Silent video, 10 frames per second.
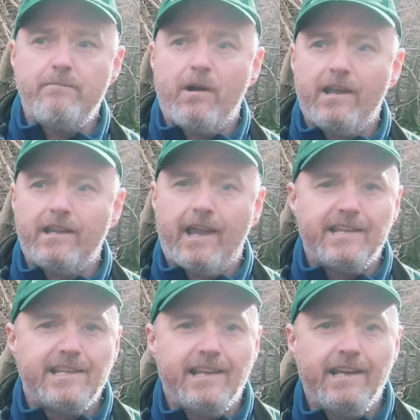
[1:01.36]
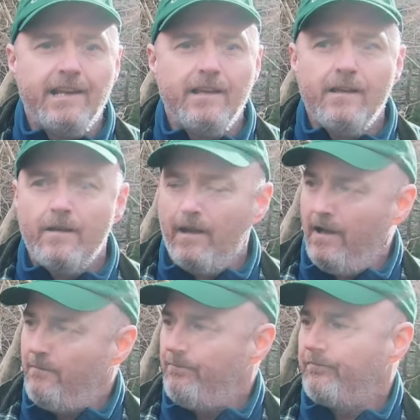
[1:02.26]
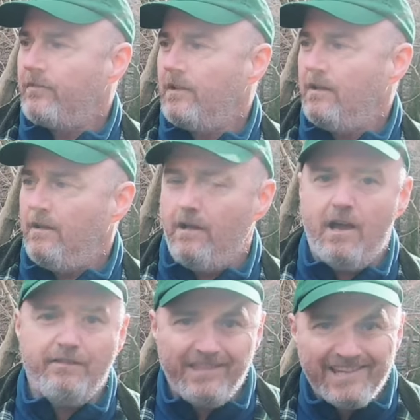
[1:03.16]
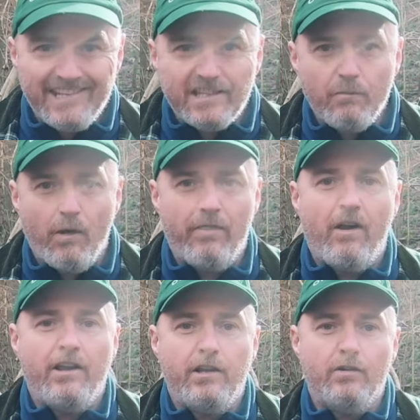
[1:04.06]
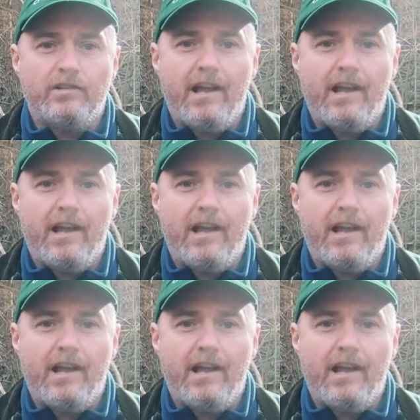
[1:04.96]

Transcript: by Katadyn, and this is the one that I use